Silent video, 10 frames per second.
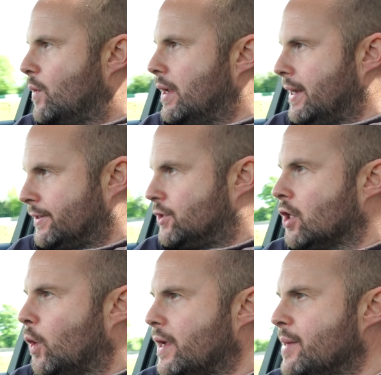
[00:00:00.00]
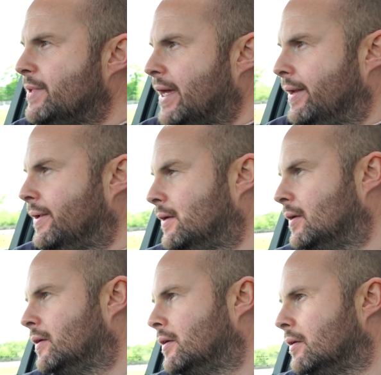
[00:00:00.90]
Well, let's show him then.
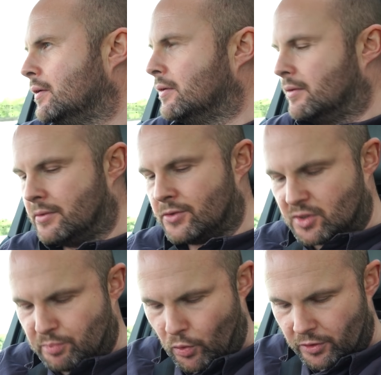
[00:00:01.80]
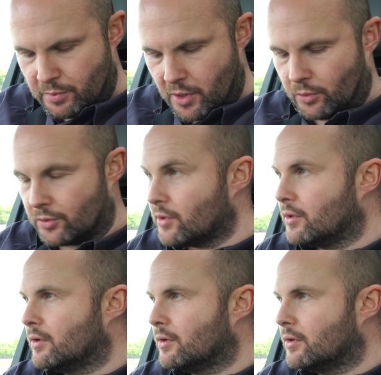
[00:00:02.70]
Sport mode.